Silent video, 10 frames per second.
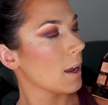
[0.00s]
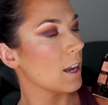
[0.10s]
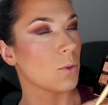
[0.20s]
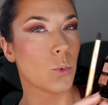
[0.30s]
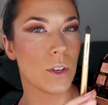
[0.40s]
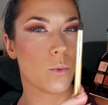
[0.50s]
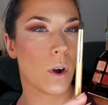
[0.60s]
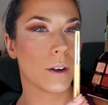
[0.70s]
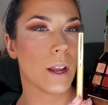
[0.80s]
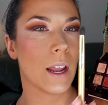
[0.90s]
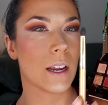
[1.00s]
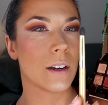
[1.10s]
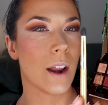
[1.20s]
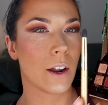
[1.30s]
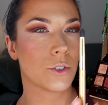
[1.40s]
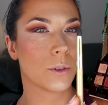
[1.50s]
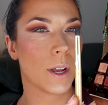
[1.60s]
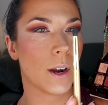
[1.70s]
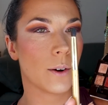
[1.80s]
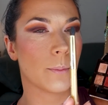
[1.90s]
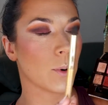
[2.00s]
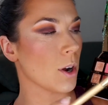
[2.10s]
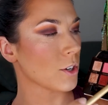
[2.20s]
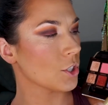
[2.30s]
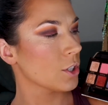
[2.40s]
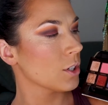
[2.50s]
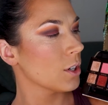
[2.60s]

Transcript: and we want a natural hair brush